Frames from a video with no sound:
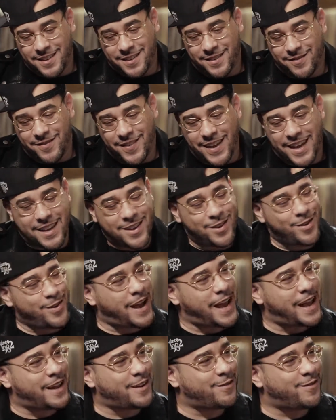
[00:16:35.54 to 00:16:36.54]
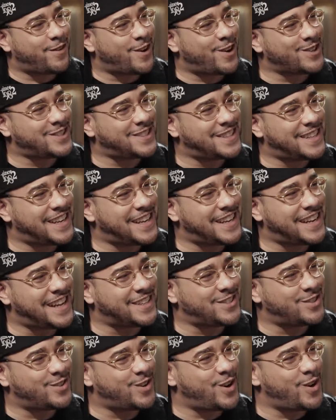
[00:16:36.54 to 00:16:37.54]
Man, you had a verse there
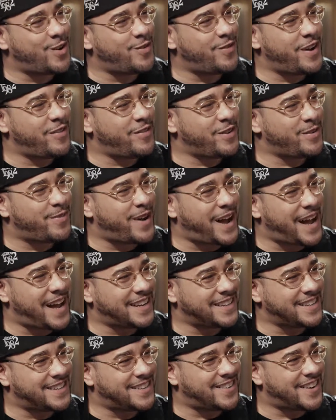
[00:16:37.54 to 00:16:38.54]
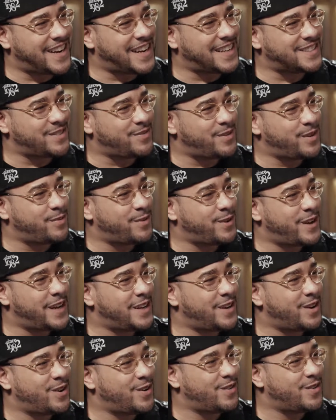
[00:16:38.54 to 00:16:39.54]
that drove everybody crazy. People ain't
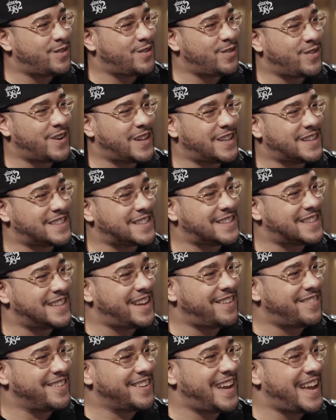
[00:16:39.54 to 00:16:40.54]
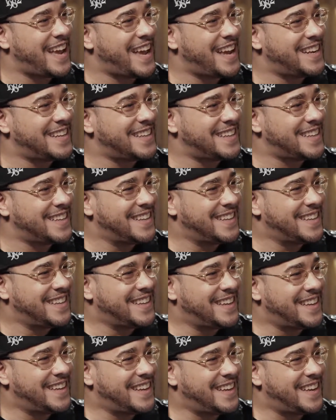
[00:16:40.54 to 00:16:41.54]
know whether to love it or hate it,
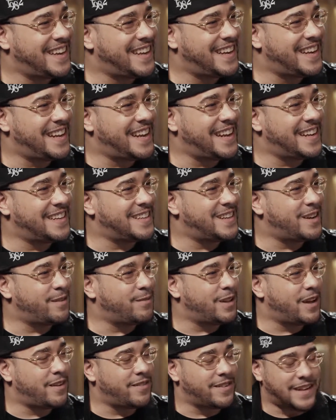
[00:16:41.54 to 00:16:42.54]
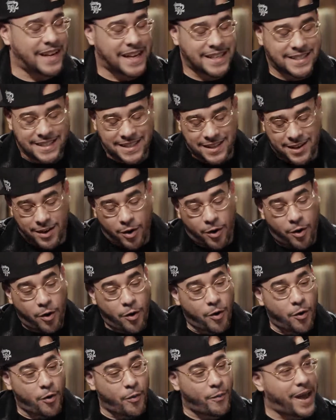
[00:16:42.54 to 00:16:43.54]
and they ended up loving it. I seen the
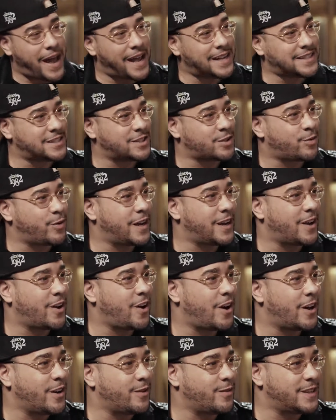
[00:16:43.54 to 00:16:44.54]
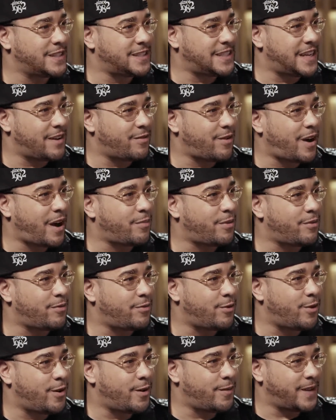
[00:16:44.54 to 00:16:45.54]
whole Madison Square Garden when J Rock
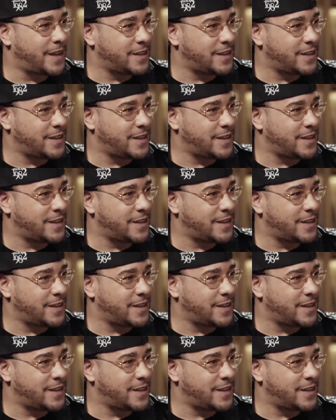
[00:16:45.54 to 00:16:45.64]
performed.